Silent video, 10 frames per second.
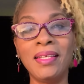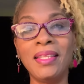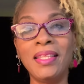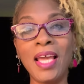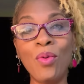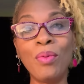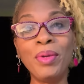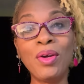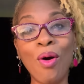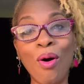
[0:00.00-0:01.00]
They will be
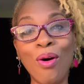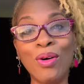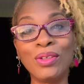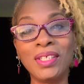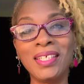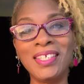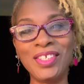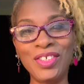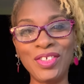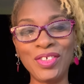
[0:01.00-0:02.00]
called
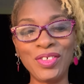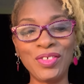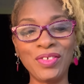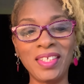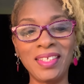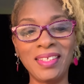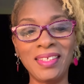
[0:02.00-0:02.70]
his children.